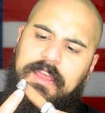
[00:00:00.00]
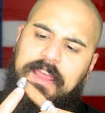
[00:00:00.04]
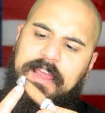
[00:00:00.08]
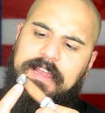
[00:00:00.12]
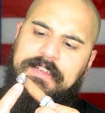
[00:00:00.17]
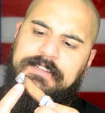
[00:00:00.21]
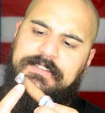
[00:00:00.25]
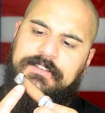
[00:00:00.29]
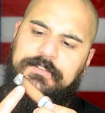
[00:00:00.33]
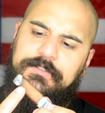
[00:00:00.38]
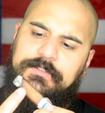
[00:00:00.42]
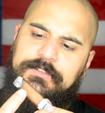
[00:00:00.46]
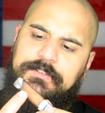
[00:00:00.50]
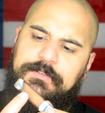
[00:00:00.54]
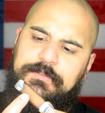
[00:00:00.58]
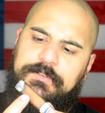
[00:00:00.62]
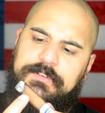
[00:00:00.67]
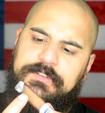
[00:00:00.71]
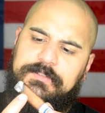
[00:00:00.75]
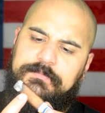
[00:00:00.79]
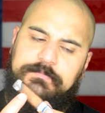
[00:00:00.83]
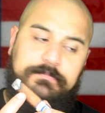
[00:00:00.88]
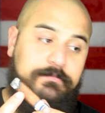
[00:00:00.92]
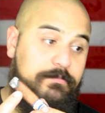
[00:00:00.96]
as you
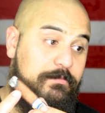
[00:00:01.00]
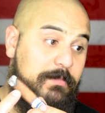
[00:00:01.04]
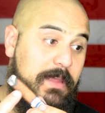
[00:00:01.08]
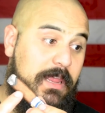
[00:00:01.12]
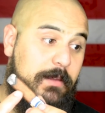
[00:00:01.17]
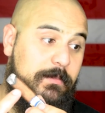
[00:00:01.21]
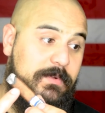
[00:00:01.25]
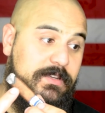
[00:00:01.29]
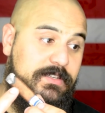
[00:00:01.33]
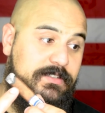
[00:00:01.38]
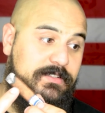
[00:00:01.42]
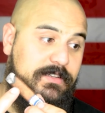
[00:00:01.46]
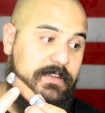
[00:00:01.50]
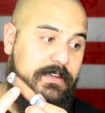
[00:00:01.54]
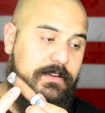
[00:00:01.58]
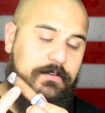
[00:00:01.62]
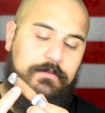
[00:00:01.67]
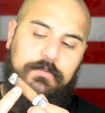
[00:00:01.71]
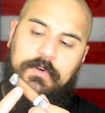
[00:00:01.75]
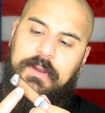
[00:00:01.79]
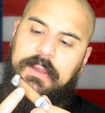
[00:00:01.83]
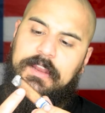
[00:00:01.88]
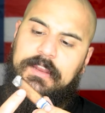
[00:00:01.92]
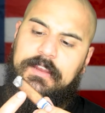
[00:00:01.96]
can maybe see
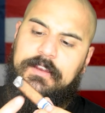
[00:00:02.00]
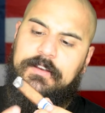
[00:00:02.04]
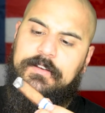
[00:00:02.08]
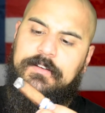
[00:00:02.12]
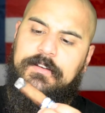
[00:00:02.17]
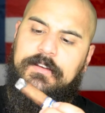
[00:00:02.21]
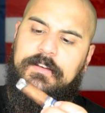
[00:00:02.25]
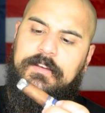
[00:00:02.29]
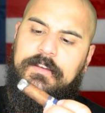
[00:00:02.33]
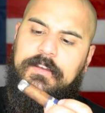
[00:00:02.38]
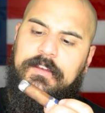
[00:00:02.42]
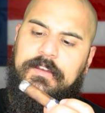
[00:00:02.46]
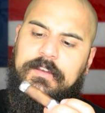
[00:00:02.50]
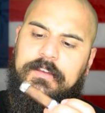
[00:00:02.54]
right here.